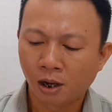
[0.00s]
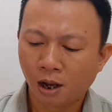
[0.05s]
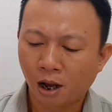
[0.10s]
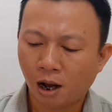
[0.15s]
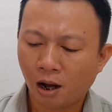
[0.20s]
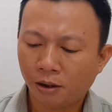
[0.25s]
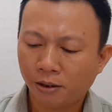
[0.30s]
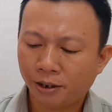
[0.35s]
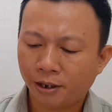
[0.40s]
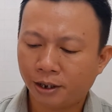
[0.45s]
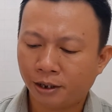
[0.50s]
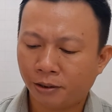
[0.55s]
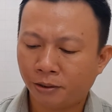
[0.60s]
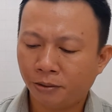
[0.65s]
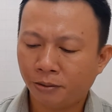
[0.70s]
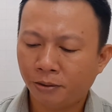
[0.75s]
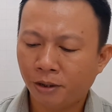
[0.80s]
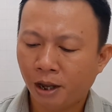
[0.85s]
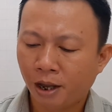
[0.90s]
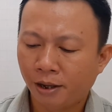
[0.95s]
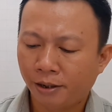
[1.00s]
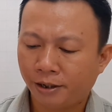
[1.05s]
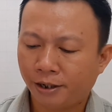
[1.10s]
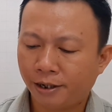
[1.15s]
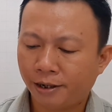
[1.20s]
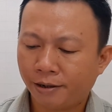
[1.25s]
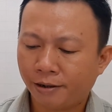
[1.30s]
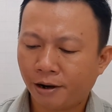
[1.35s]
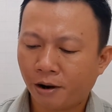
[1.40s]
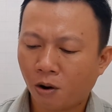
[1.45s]
Although
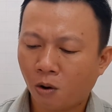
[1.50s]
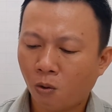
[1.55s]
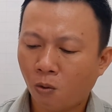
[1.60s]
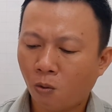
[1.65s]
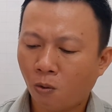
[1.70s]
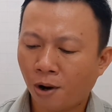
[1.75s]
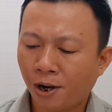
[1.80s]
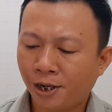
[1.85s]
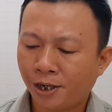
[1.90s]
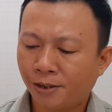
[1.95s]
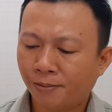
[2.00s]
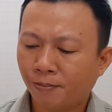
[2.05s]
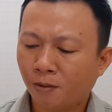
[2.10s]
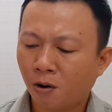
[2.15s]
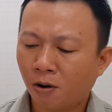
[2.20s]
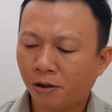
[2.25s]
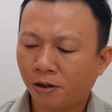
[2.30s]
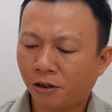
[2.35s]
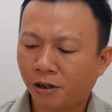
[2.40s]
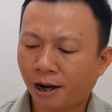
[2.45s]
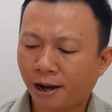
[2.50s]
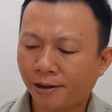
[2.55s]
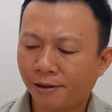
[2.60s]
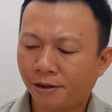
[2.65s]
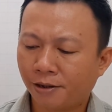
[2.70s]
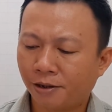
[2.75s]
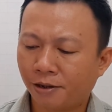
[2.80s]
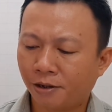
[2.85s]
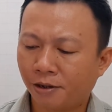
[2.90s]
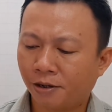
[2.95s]
there are always more
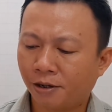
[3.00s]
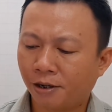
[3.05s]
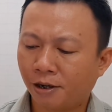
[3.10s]
chances